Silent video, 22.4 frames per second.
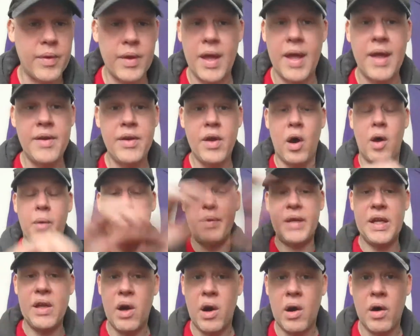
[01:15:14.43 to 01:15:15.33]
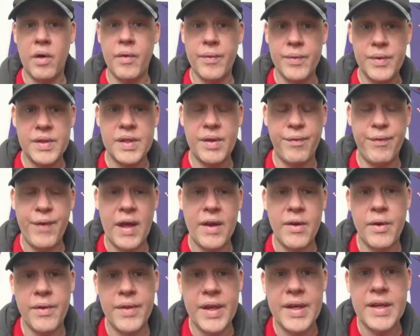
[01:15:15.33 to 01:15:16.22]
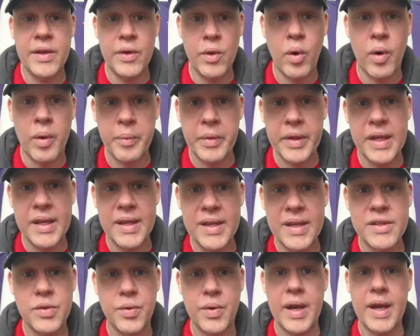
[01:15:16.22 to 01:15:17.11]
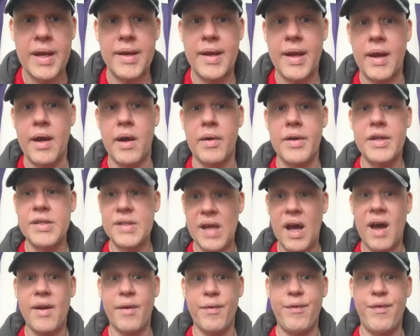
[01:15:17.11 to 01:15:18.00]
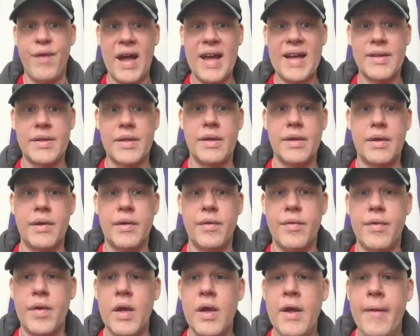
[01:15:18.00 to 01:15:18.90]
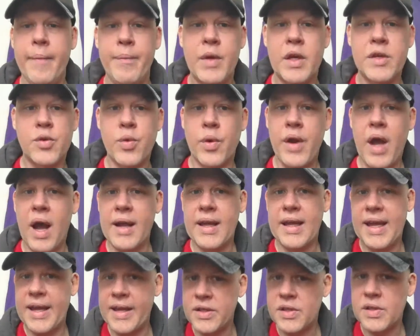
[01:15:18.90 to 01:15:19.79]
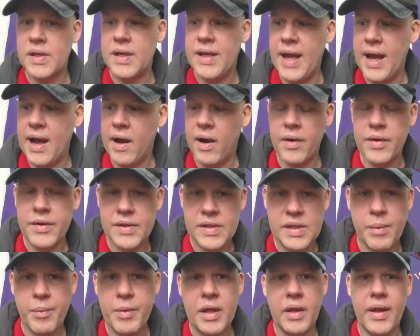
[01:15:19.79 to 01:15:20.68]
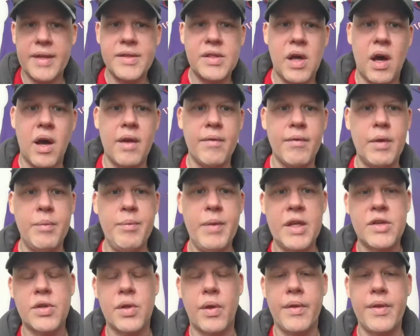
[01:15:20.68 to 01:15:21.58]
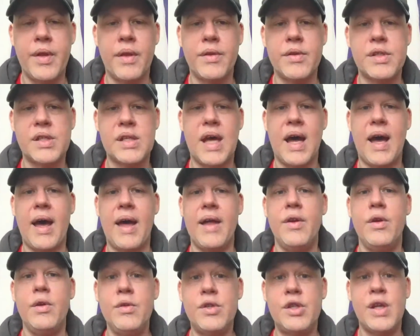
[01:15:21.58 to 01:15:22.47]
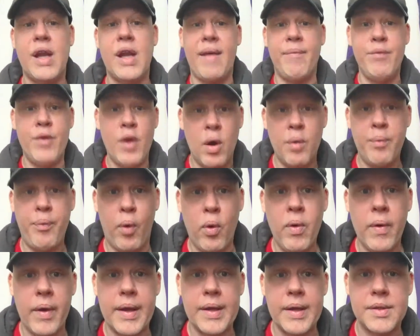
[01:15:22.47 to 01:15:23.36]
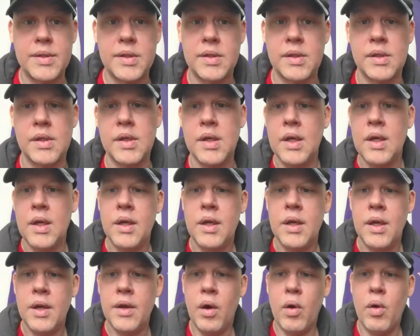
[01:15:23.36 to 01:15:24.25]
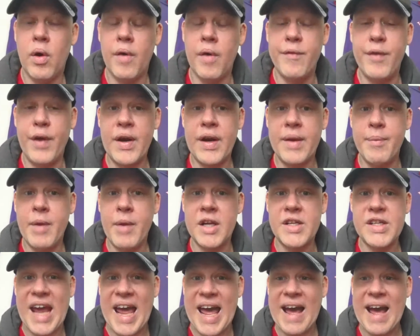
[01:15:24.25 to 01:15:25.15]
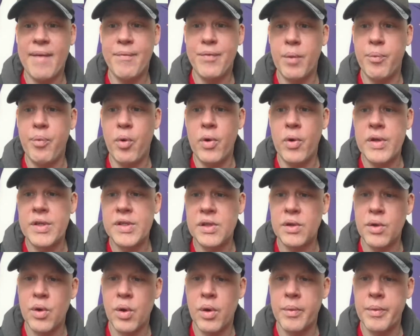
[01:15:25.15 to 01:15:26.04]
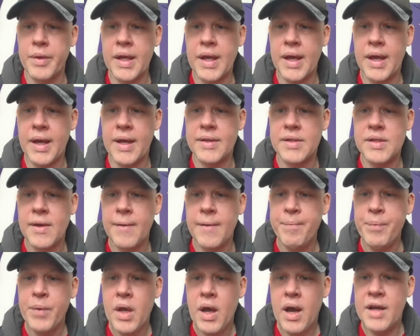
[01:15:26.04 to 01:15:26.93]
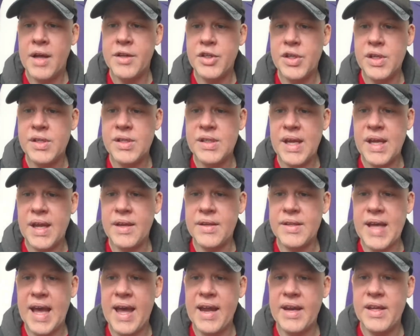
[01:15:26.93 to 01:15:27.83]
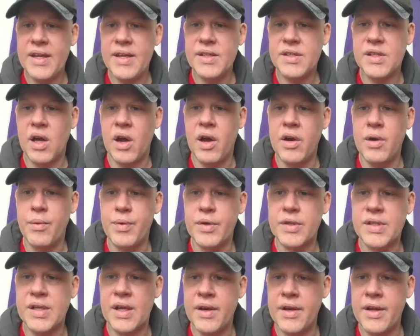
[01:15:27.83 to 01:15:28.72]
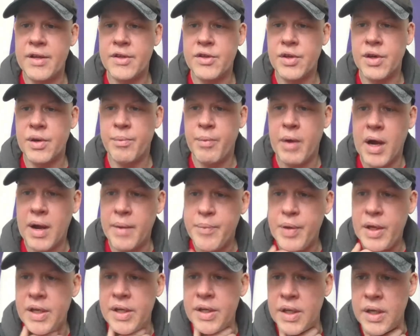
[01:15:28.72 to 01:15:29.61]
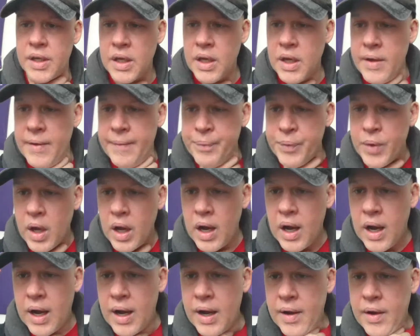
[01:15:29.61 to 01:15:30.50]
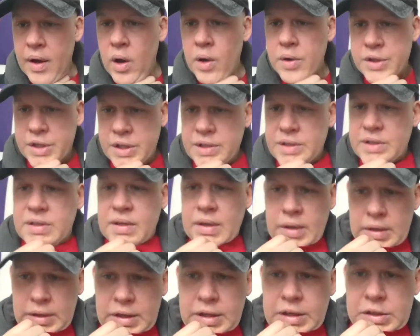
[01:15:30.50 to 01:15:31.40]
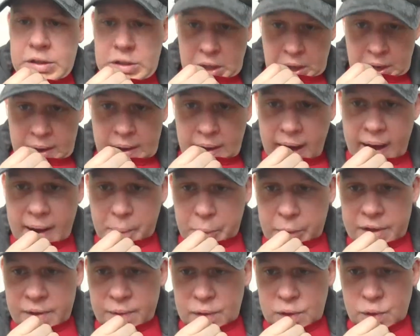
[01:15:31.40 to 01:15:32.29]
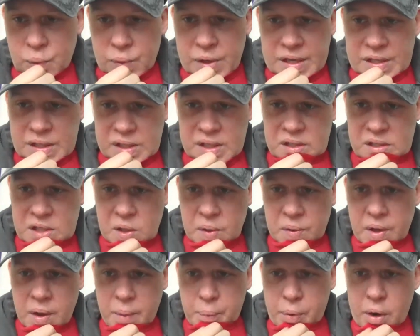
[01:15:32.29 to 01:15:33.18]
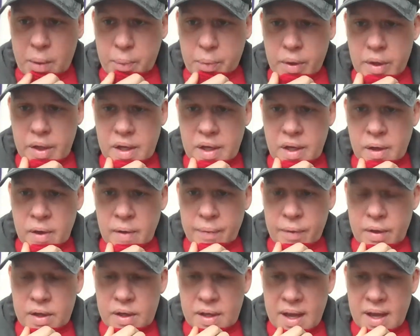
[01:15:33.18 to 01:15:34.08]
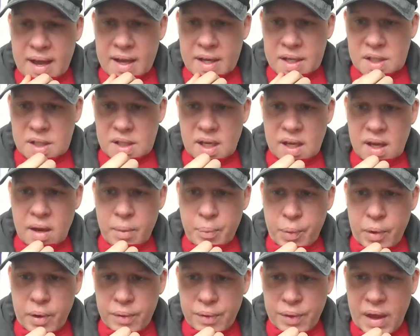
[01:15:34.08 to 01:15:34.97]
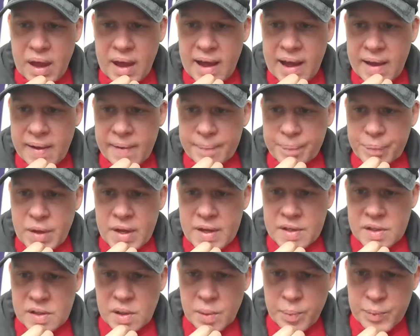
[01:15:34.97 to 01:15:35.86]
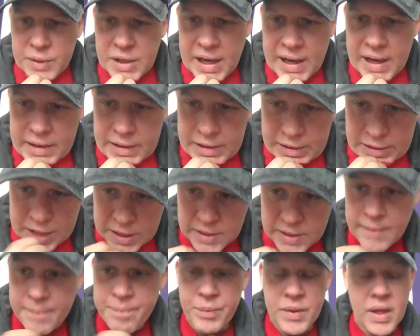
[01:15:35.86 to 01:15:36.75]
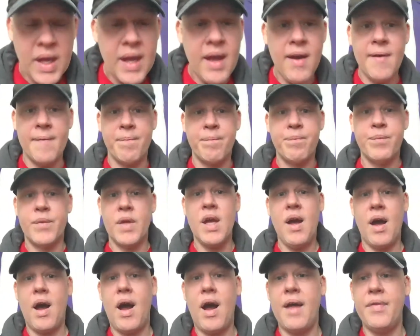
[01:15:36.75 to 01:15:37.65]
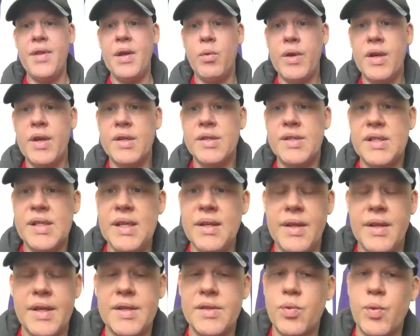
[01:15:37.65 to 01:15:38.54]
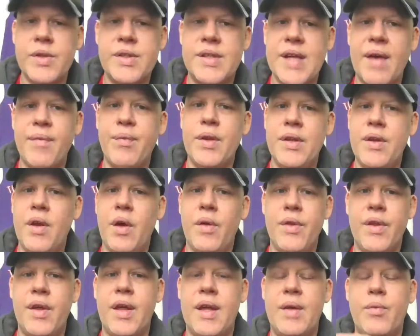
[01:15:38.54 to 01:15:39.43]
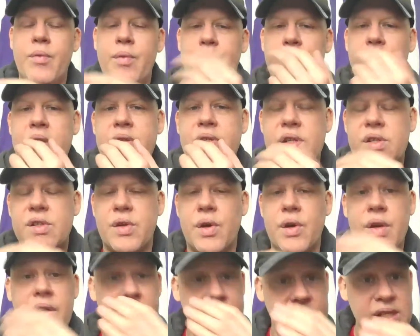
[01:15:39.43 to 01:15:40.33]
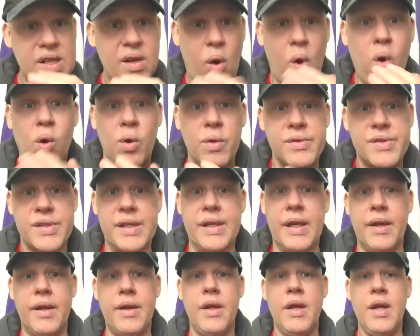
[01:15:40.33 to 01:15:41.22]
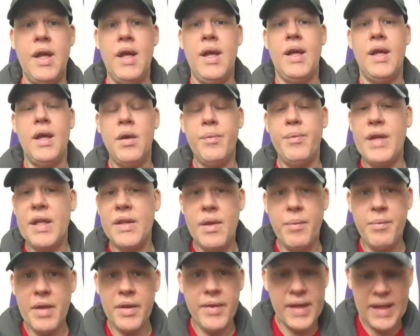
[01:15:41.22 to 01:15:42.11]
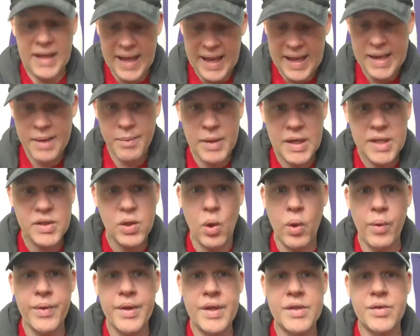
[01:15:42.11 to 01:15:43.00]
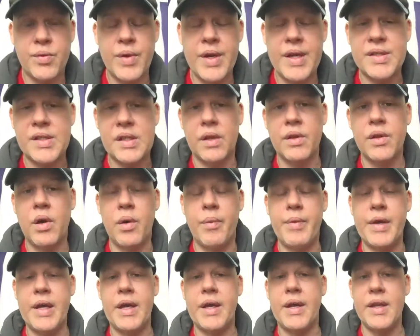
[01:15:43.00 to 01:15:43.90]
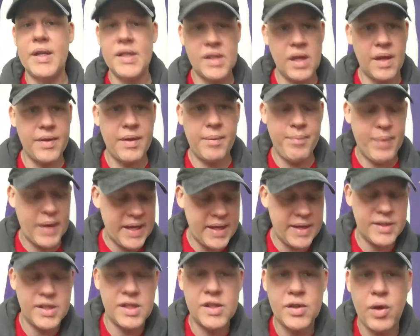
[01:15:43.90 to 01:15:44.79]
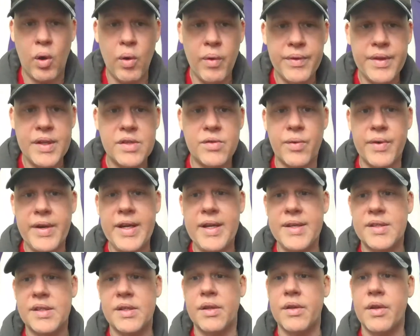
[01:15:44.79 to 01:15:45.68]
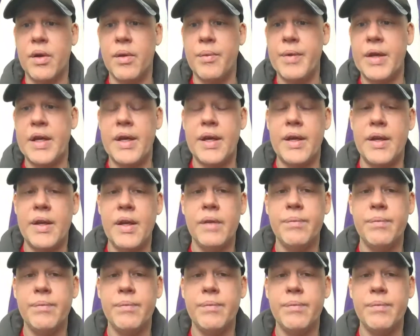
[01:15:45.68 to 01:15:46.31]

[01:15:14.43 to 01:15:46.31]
end all be all defender that he normally is right now. He's not effective because we're not canceling out somebody like Donovan Mitchell on the other side who should have no points, or very much half the points he normally gets. G saying Daddy is 100% injured in my opinion. OG is I believe his wrist is still not properly healed. And yes, the hip or thigh has some tightness. Yeah, I think we can see this. We definitely know the wrist is hurt because he holds it. He'll be in the middle of the game. He's holding his wrist a little bit. He's on the bench. He's holding his wrist a little bit.